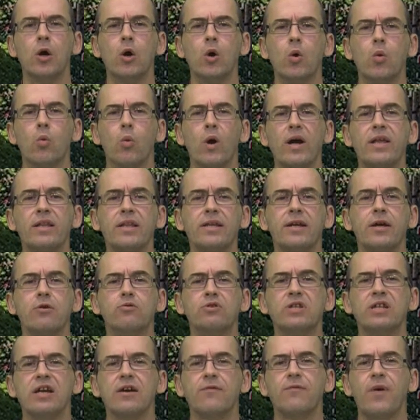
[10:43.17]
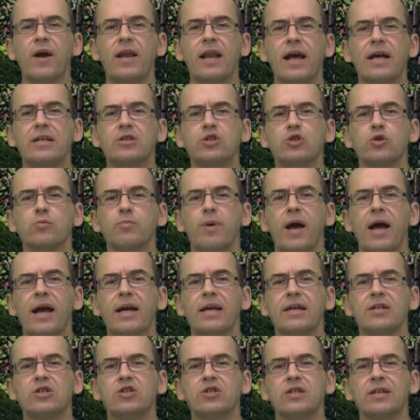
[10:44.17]
while announcing a financial
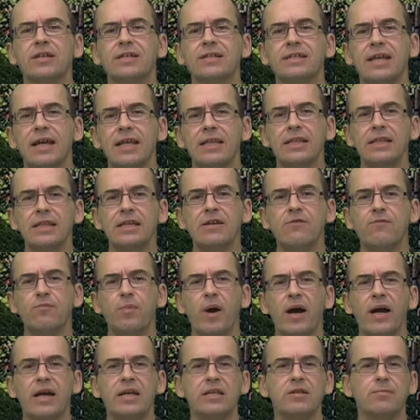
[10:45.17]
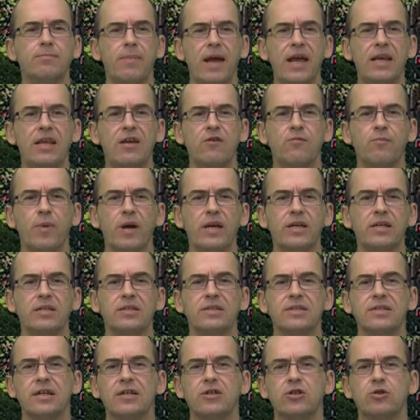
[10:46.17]
package that did leave behind many of my
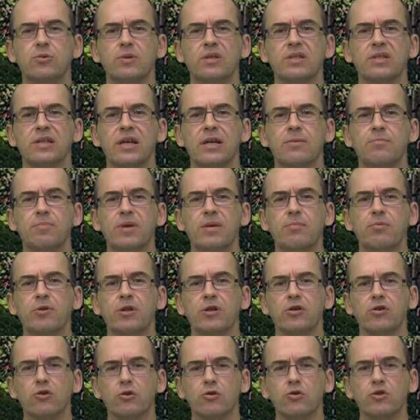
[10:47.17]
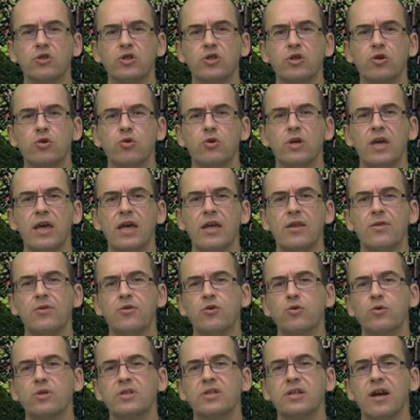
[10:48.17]
constituents and people across the UK
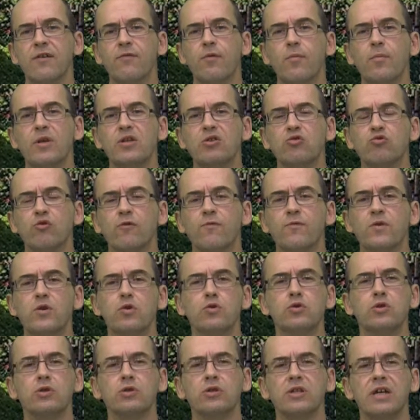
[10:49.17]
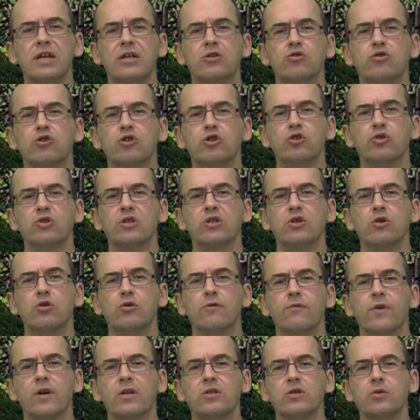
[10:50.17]
through his government's refusal to introduce a
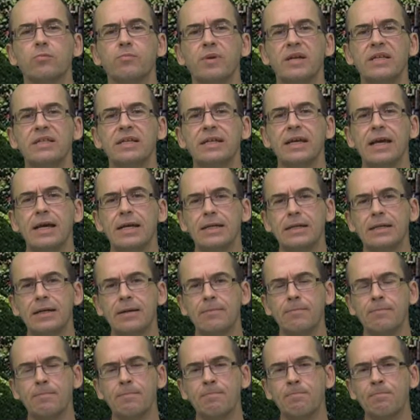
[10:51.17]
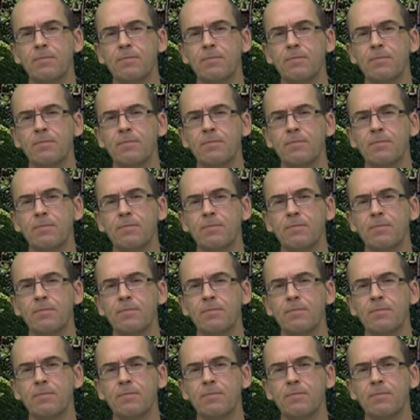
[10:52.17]
universal basic income.